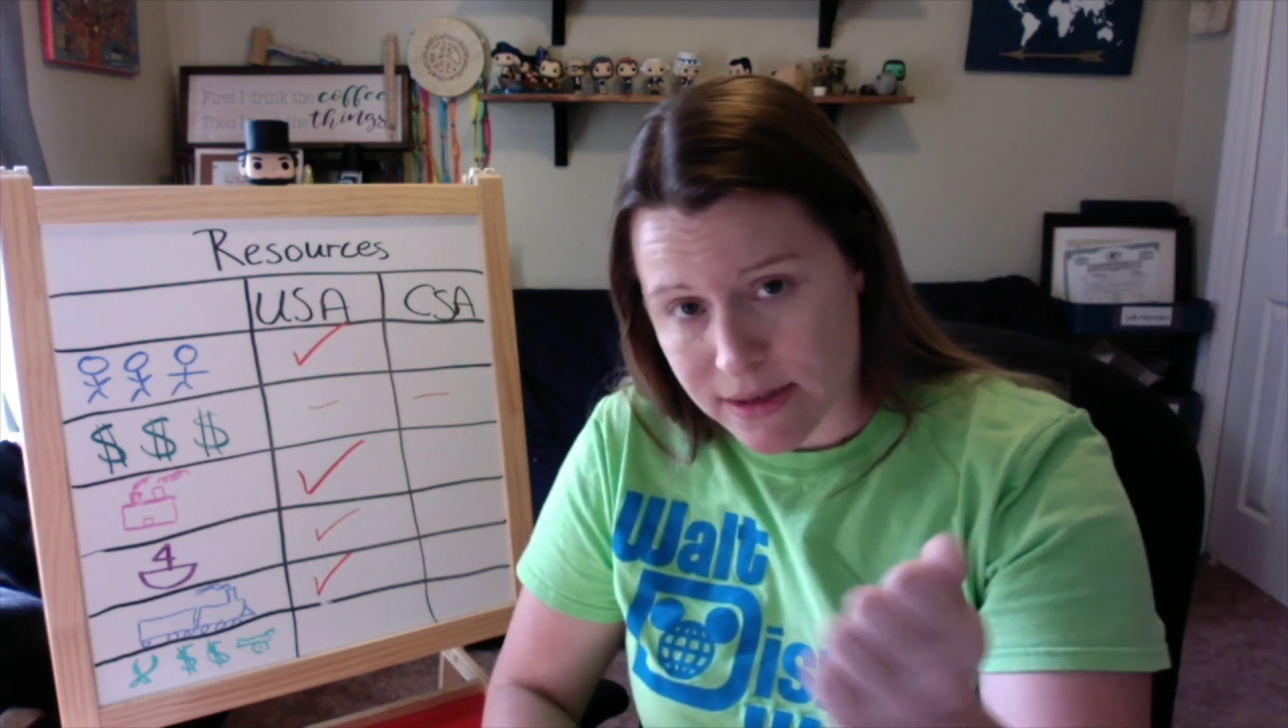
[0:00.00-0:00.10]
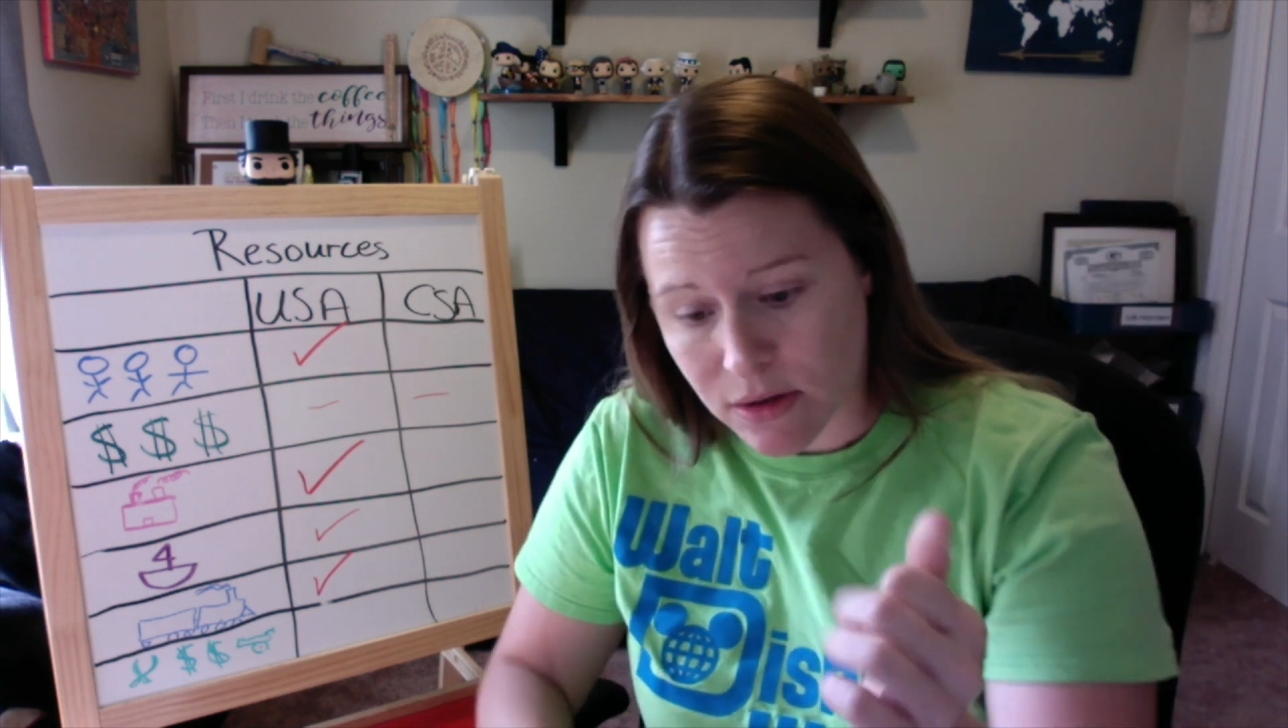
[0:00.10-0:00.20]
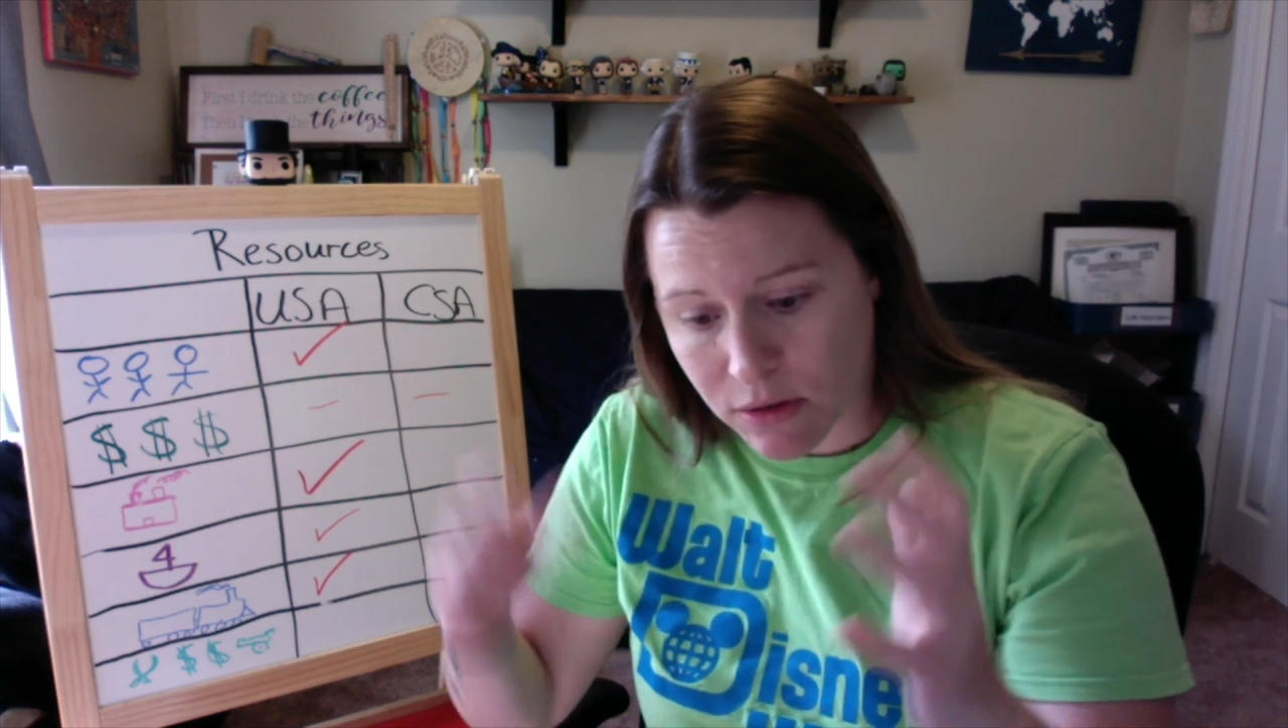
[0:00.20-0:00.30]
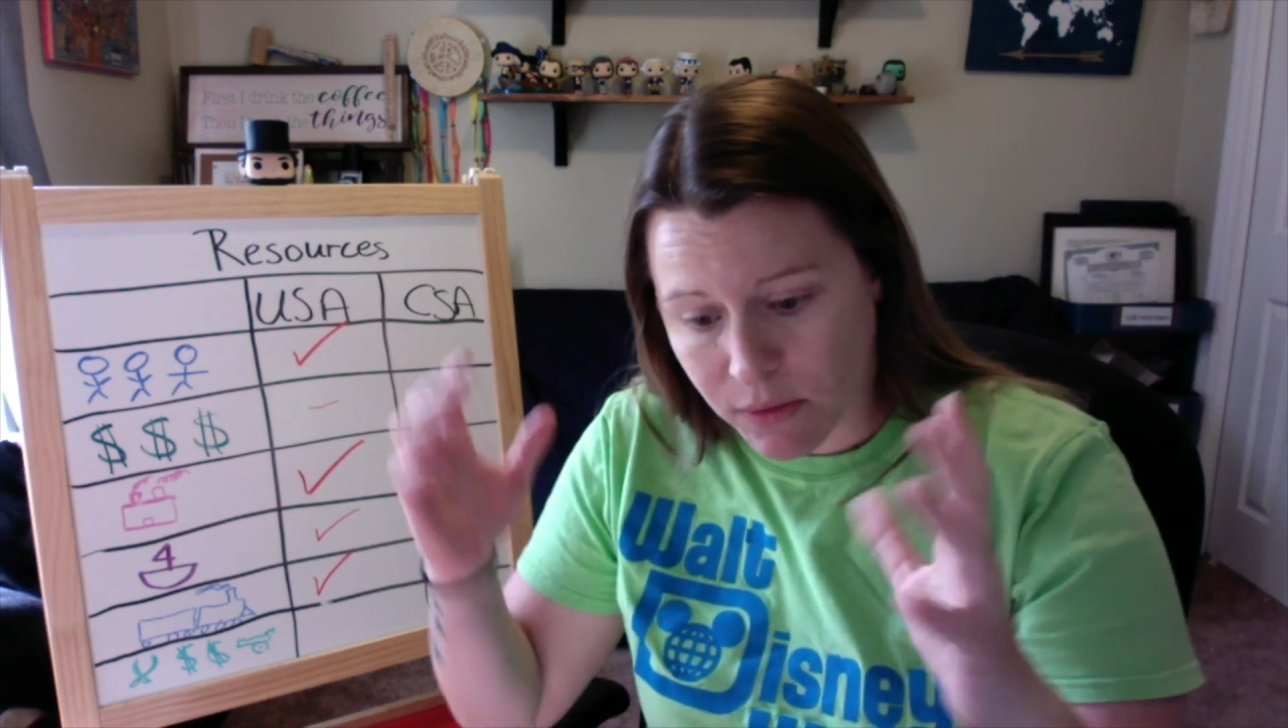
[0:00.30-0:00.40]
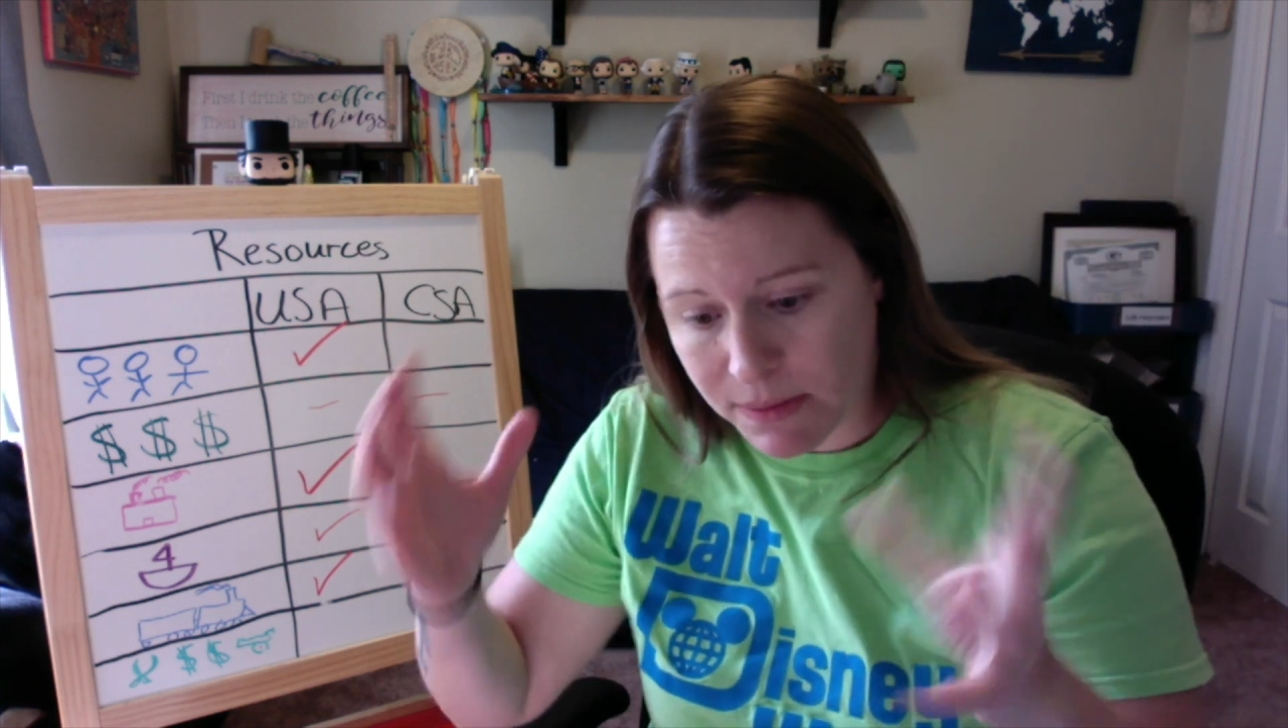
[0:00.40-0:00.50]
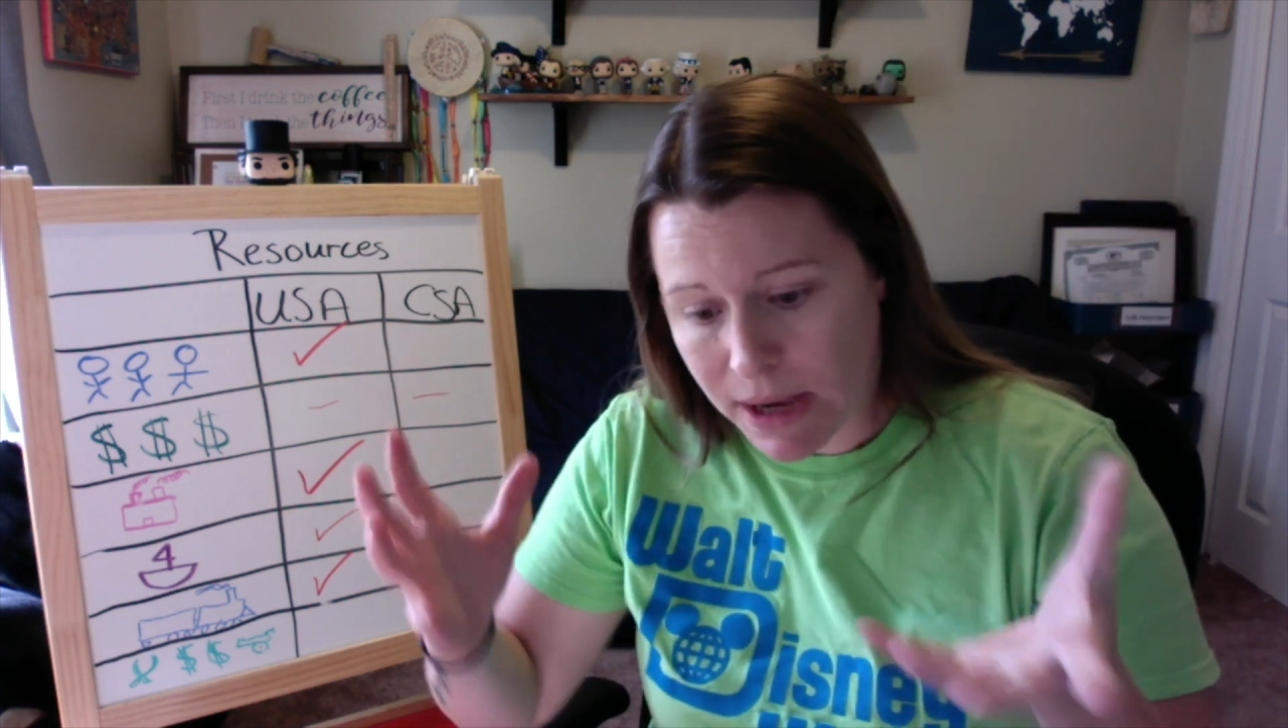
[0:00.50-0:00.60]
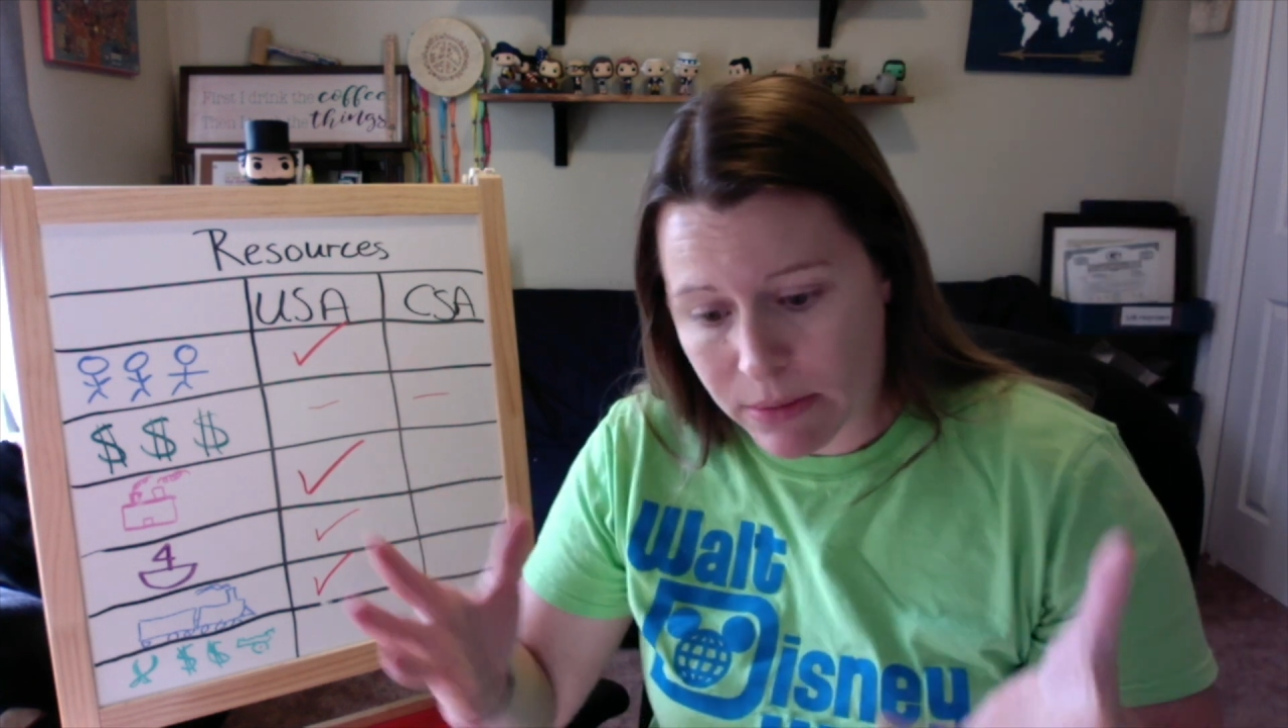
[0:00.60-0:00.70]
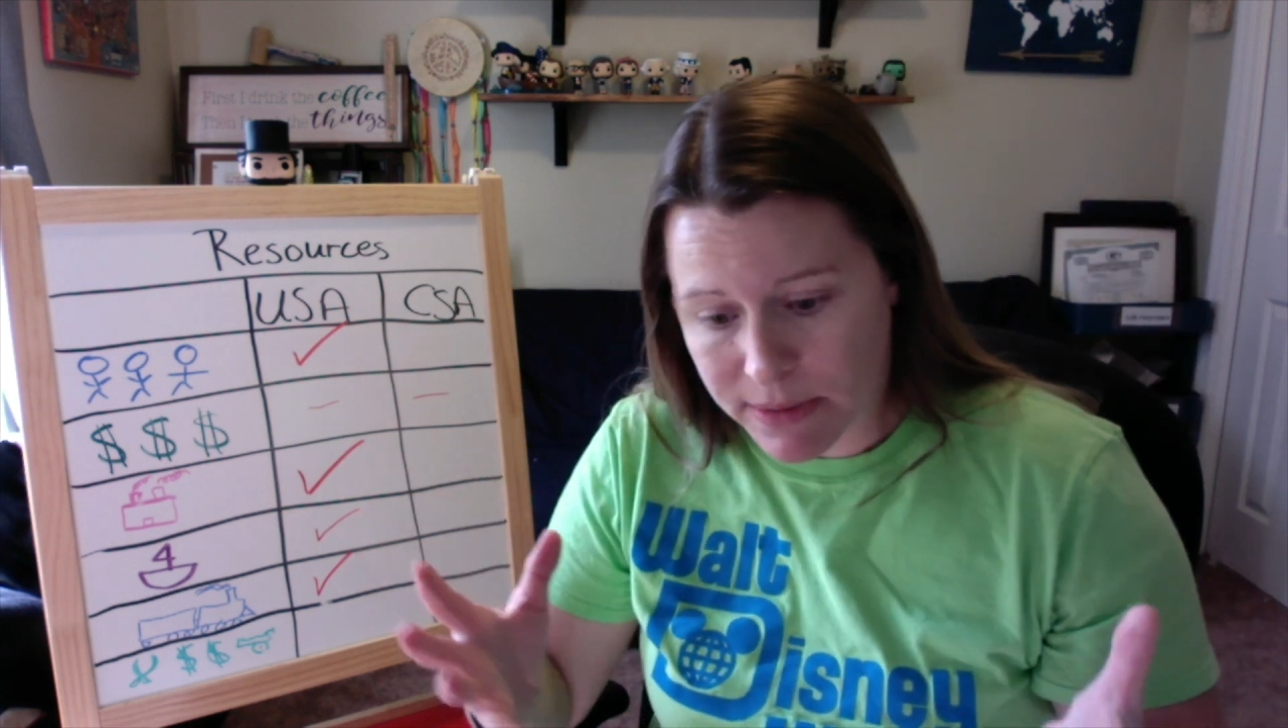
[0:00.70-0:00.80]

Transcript: So the way paper